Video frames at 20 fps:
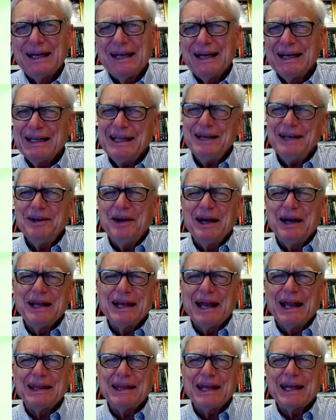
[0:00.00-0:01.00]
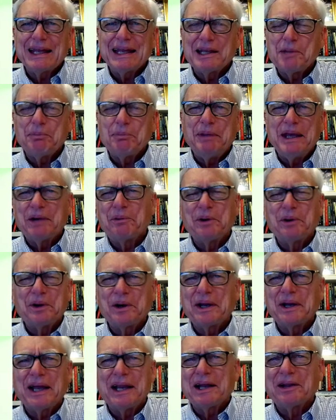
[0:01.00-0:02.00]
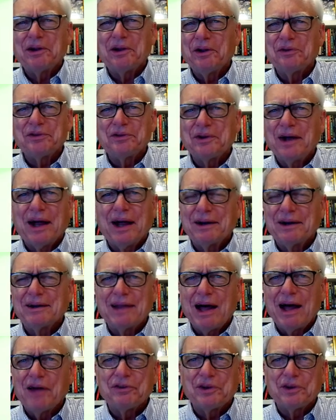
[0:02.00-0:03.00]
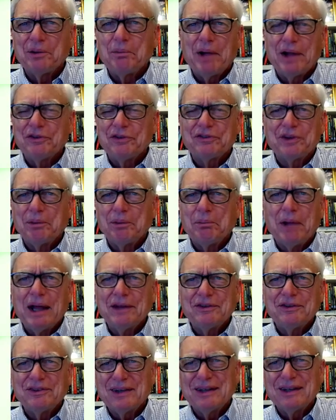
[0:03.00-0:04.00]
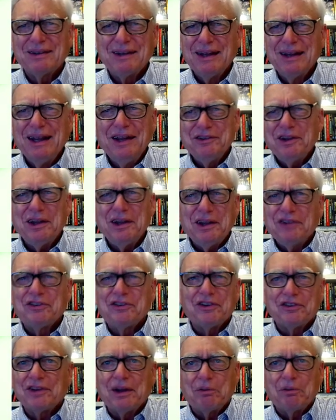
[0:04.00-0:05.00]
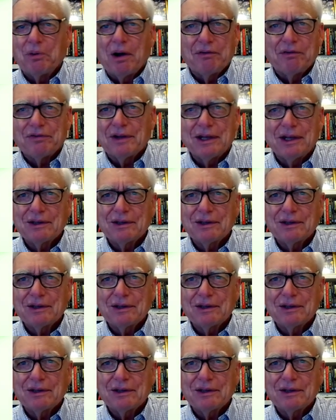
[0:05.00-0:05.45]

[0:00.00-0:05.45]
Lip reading: You know, I think at the peak we were getting close to 100,000 a month, and so let's just say roughly.